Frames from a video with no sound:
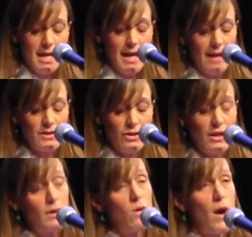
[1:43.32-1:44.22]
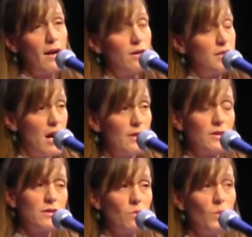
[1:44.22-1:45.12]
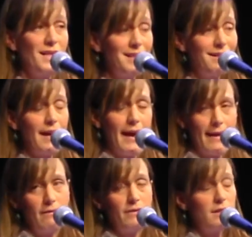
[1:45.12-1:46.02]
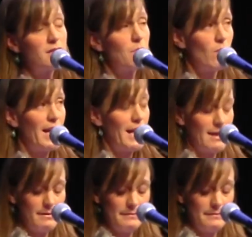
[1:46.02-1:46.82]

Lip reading: Cancer that required doctors we didn't have in Spokane.